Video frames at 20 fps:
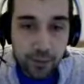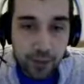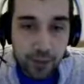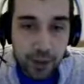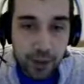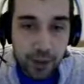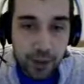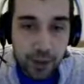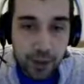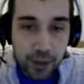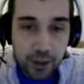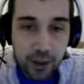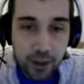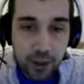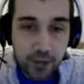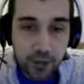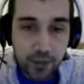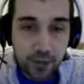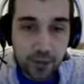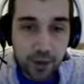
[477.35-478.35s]
because
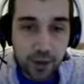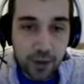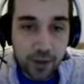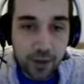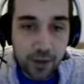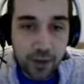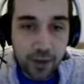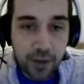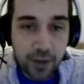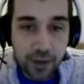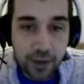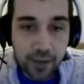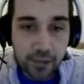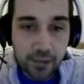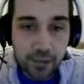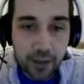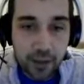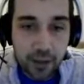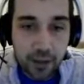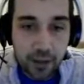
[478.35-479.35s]
I've done that.
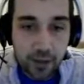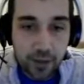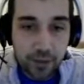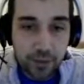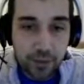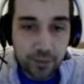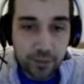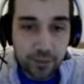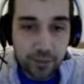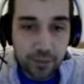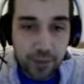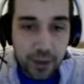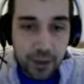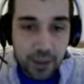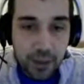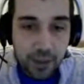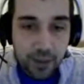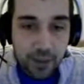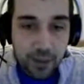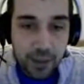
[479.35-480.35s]
I've
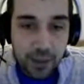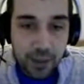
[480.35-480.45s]
been